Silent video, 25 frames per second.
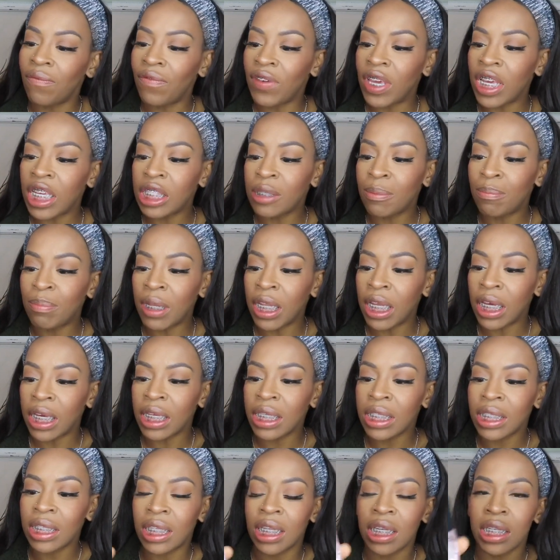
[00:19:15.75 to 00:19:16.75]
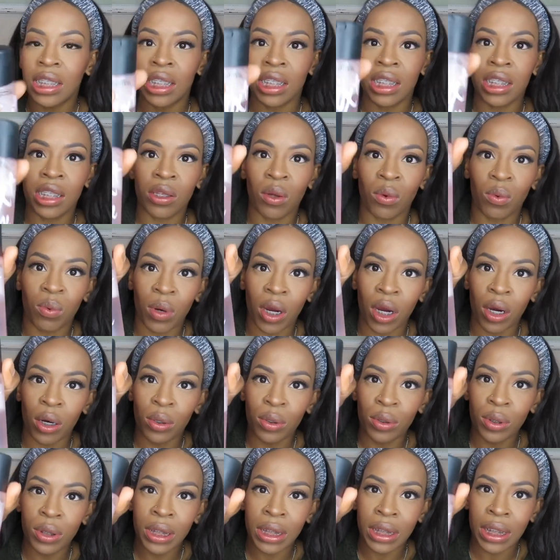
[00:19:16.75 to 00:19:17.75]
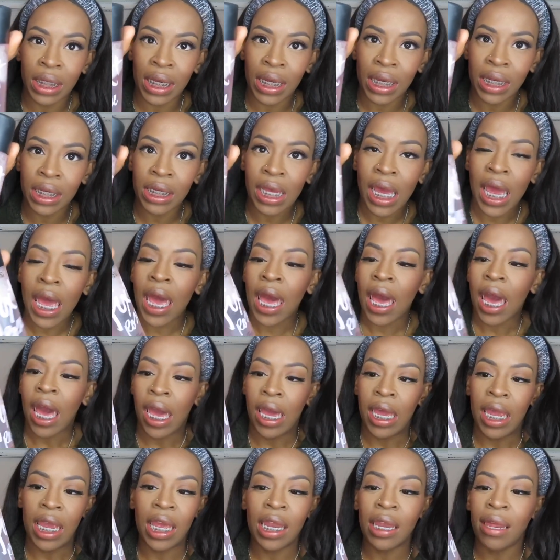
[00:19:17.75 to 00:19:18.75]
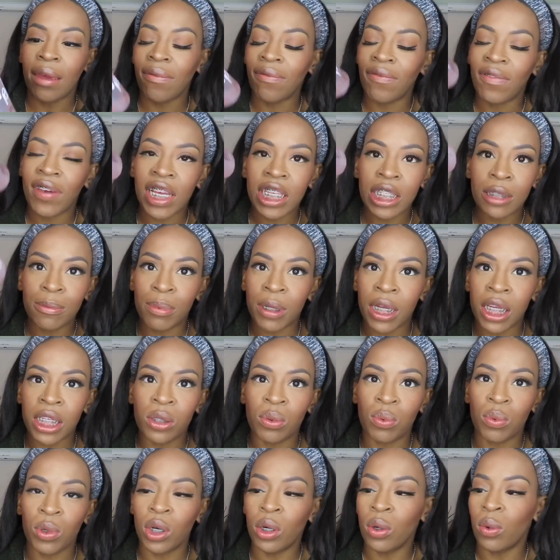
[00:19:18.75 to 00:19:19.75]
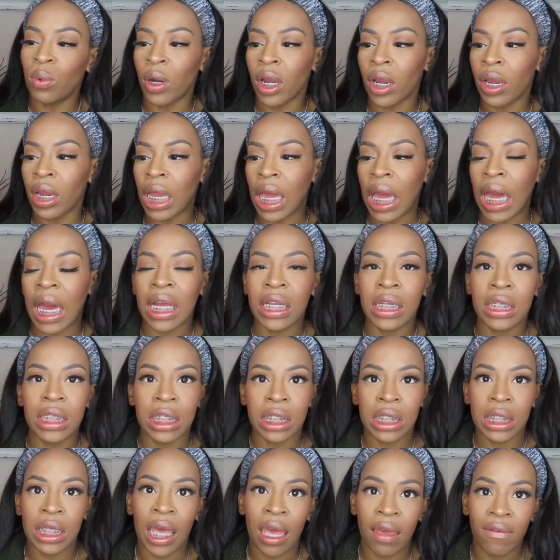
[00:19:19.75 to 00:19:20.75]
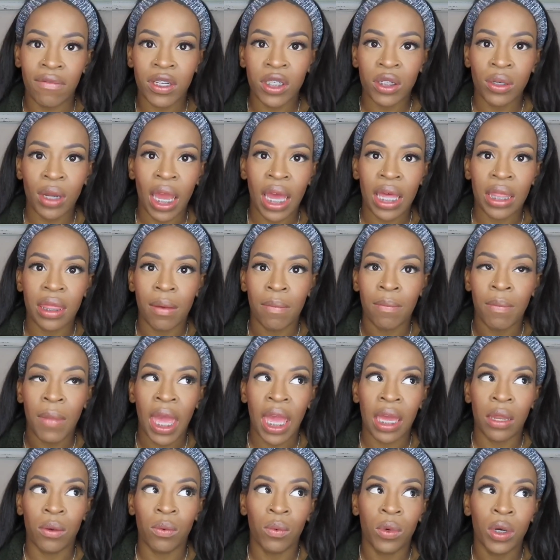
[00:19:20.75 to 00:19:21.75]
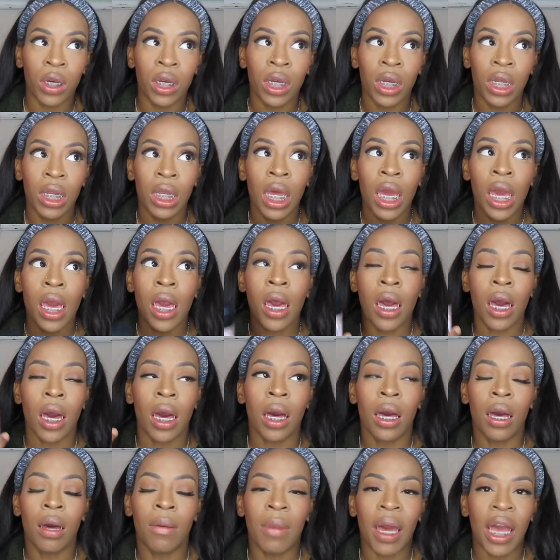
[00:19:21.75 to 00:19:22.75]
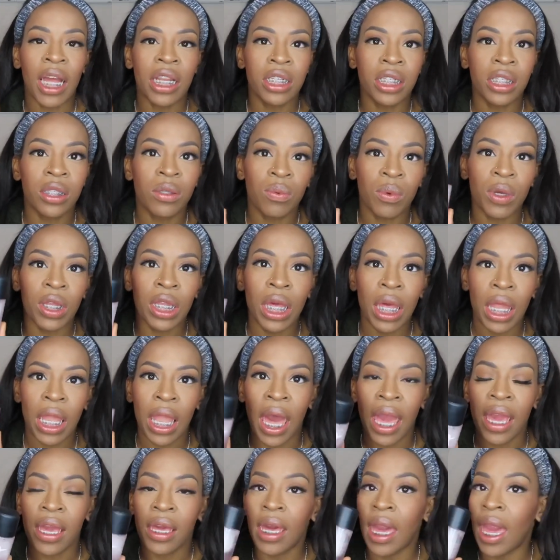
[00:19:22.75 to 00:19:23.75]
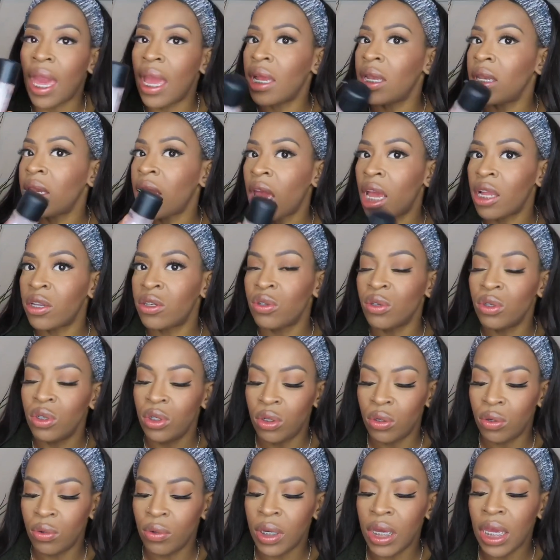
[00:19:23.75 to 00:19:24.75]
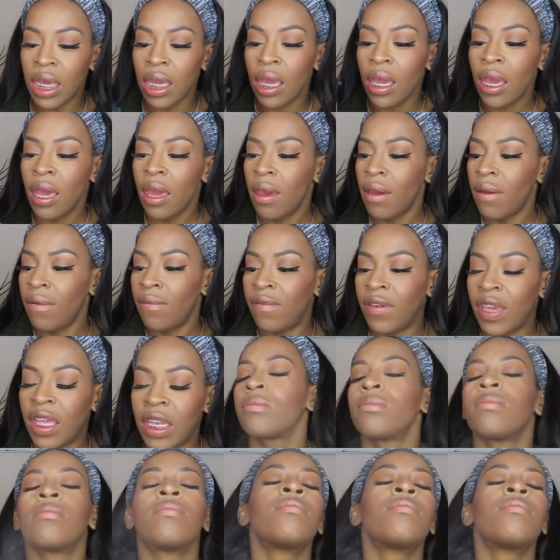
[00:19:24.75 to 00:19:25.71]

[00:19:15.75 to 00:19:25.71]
Fix Plus. This is the rose scent. Any Fix Plus will work. I just haven't tried the matte one. I just really like a natural dewy finish.